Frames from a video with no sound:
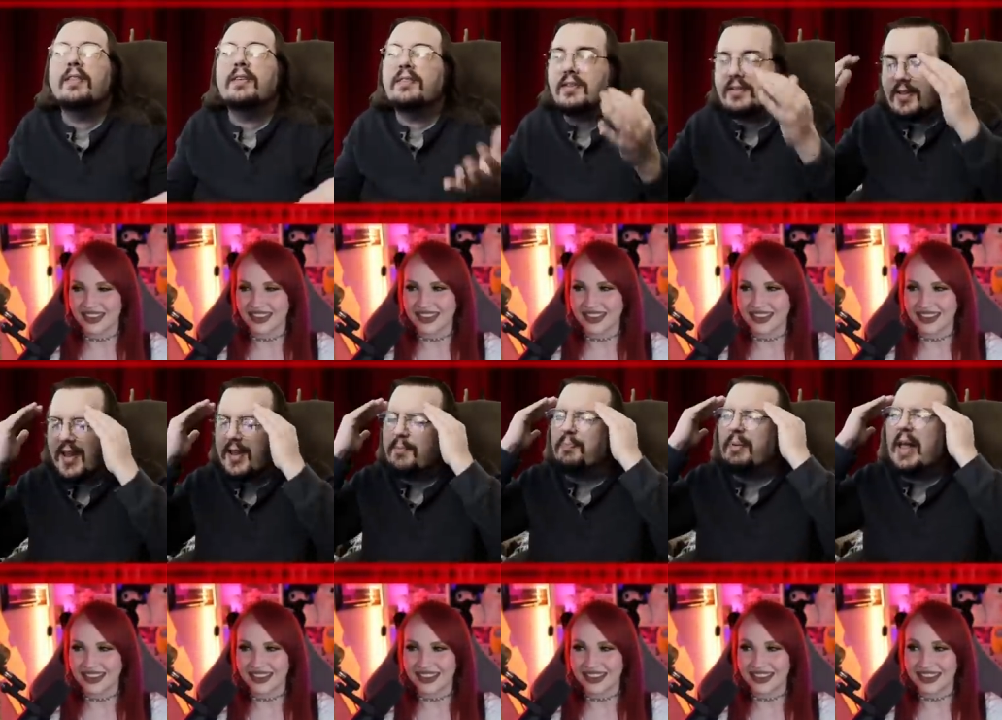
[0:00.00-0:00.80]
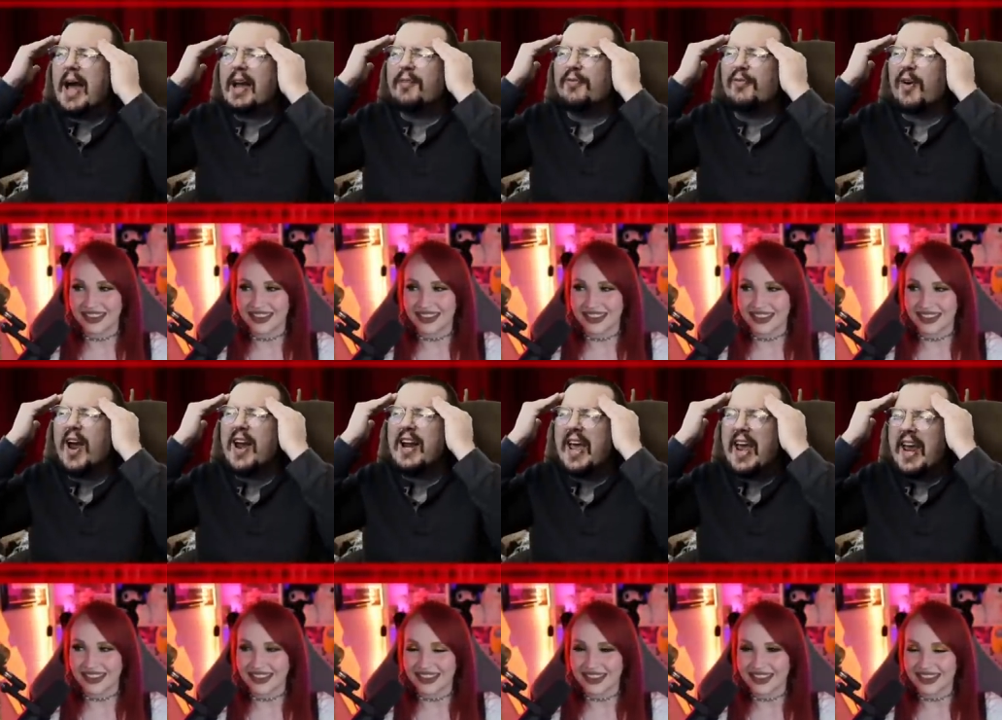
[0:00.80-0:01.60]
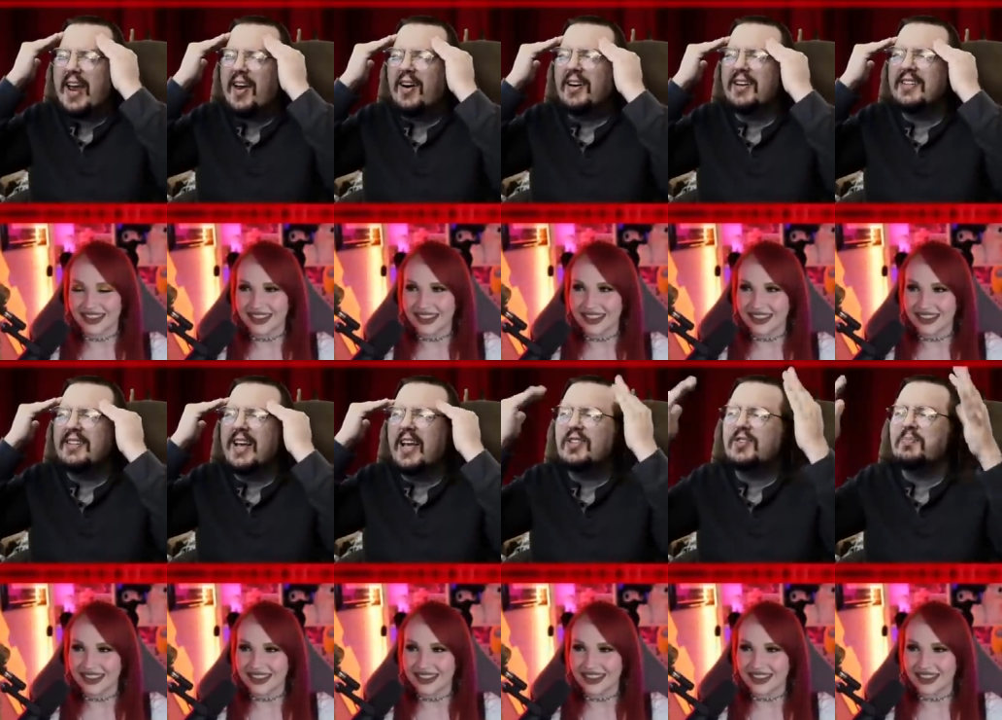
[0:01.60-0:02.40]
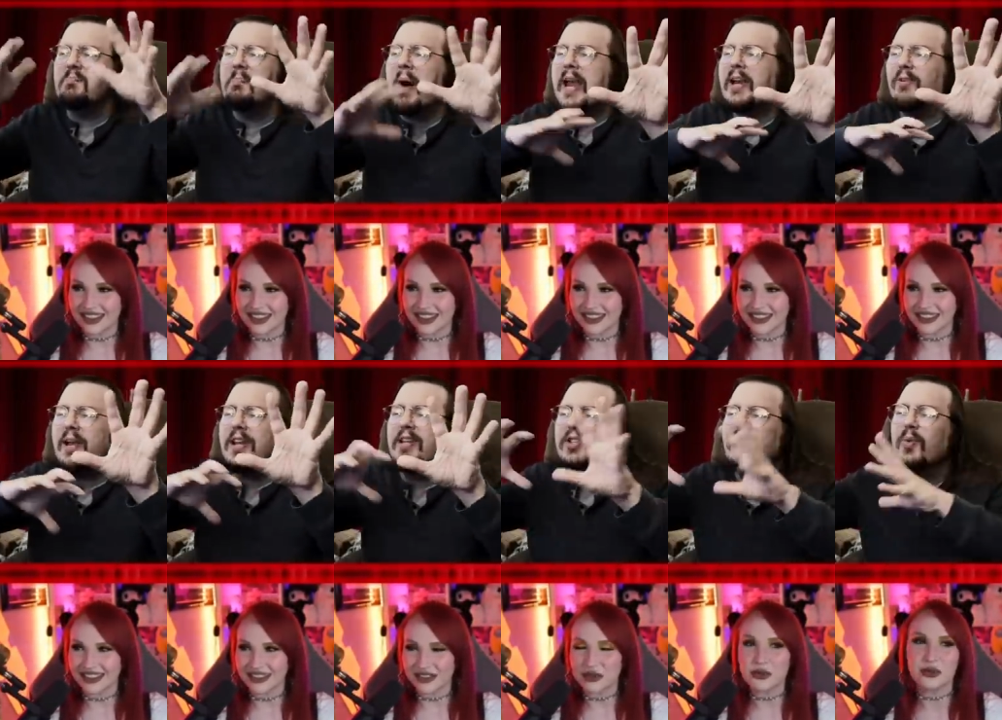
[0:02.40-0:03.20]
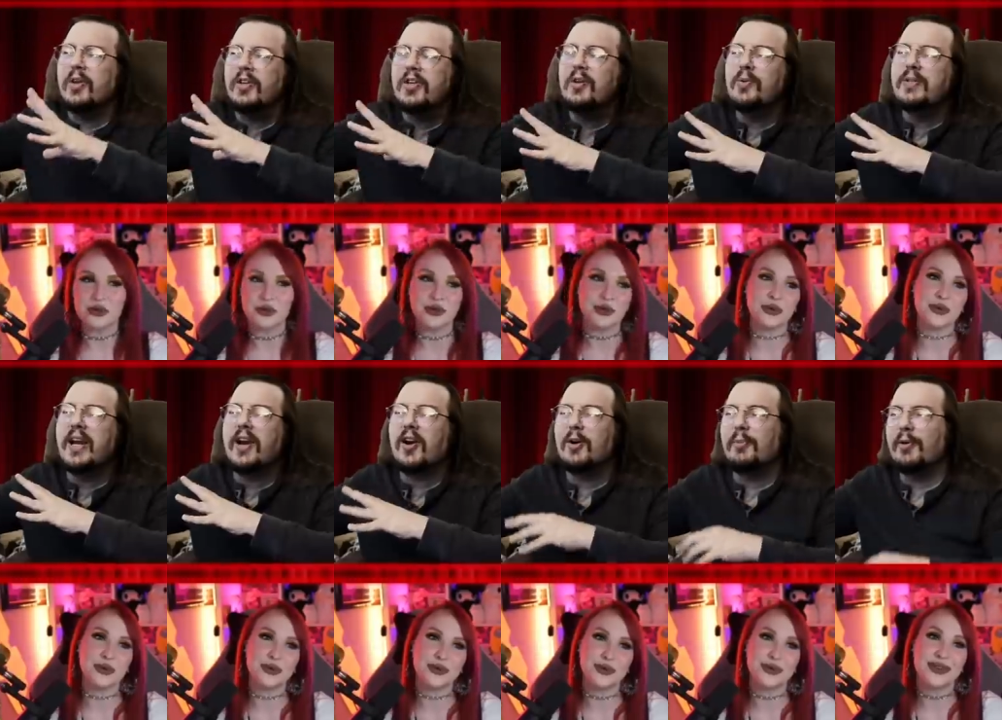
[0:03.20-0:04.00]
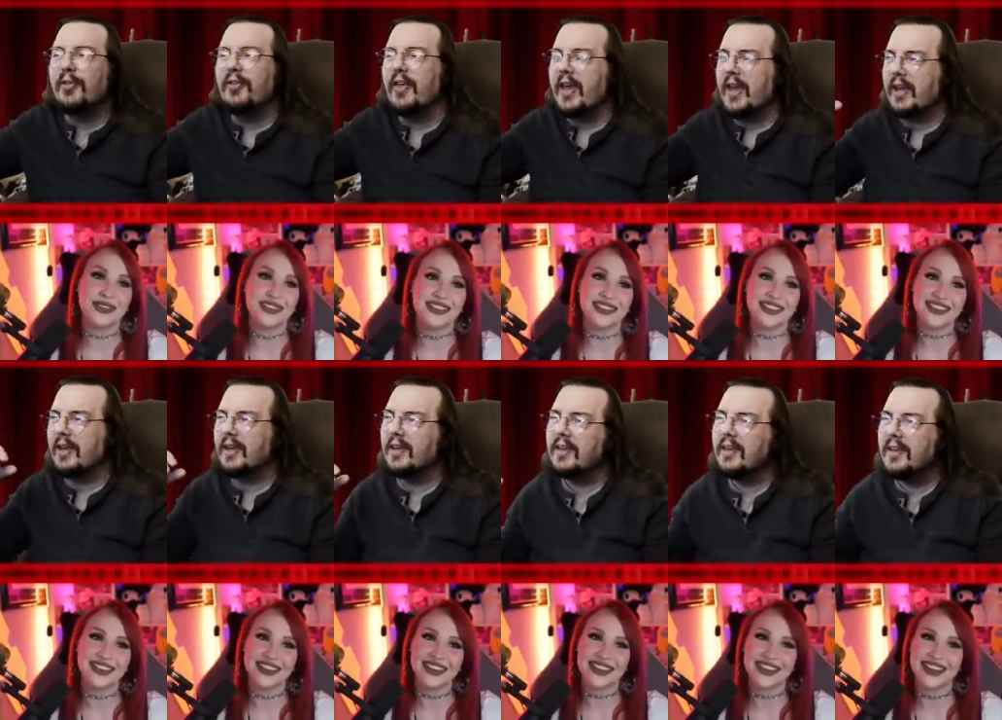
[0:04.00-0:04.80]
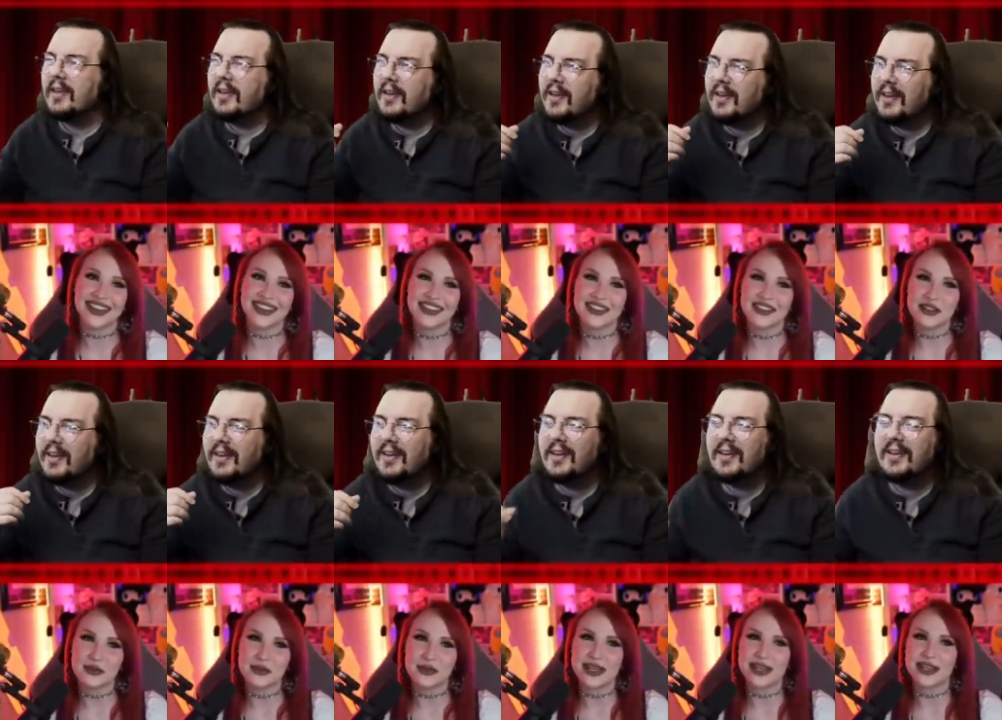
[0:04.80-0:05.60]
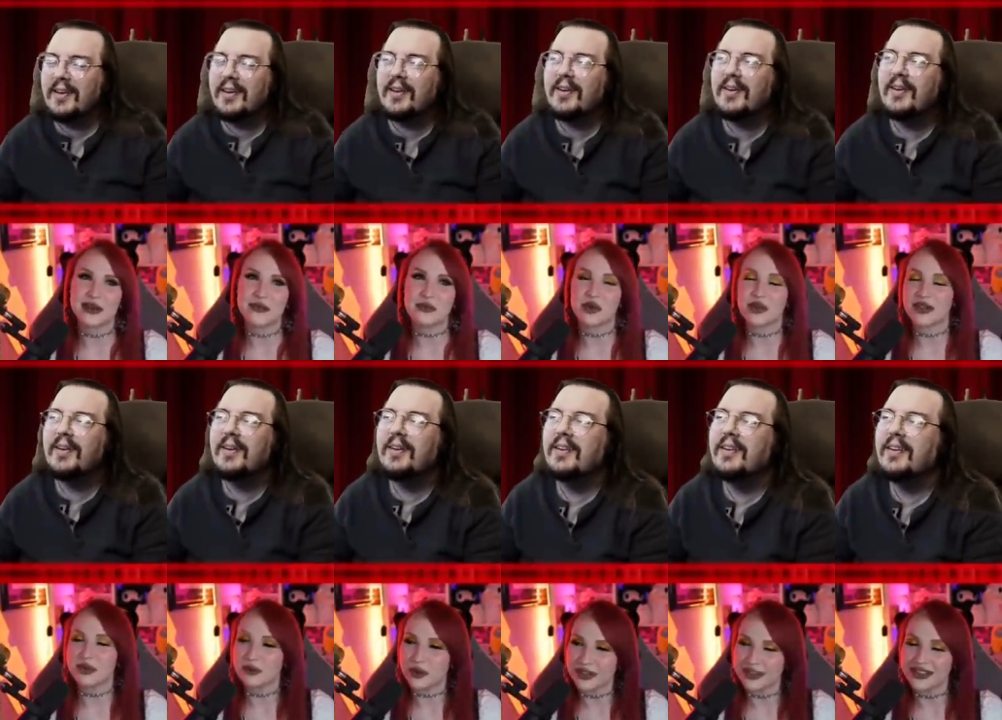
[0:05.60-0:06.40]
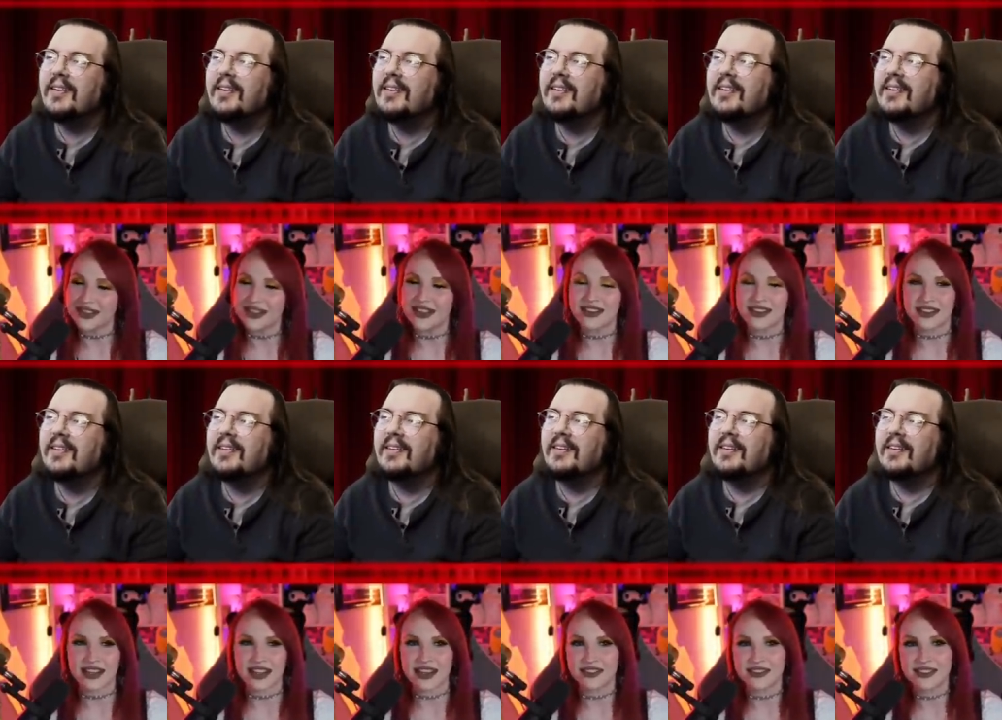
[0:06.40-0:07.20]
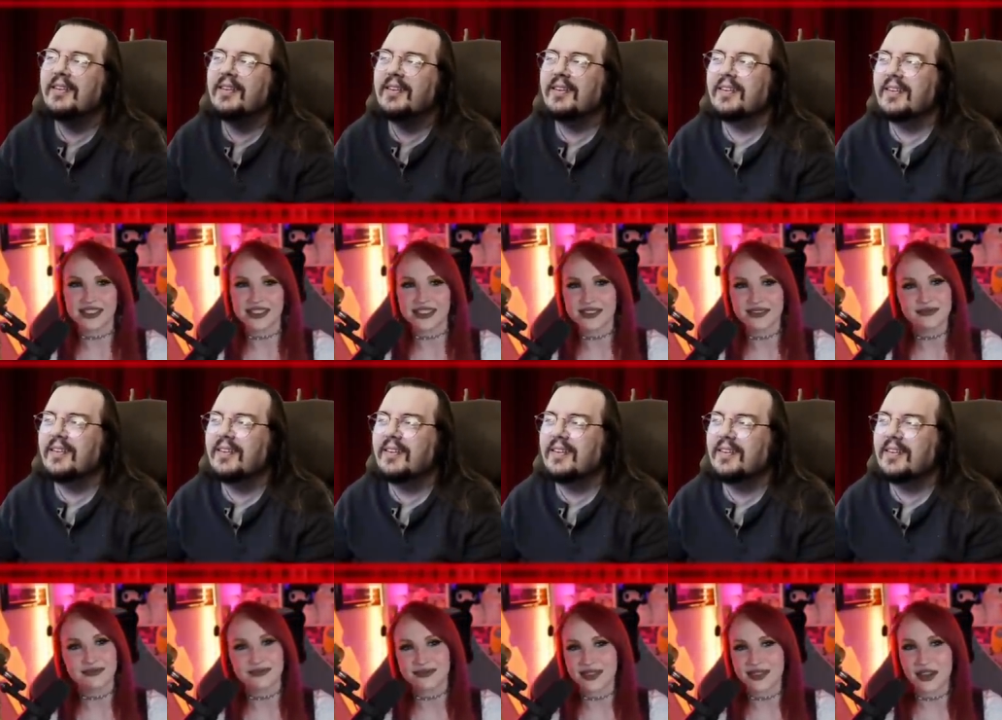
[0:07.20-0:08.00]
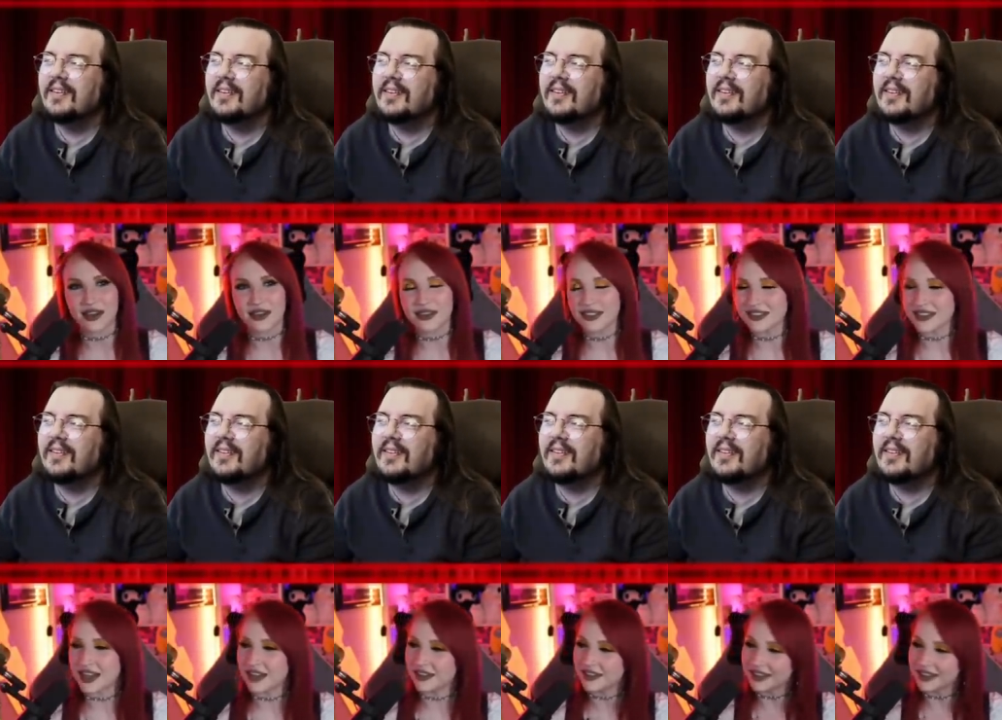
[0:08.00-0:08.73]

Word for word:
Speaker 1: this is like Black Friday has migrated to a new terrible thing.
Speaker 2: We get it more than once a year now. Just all these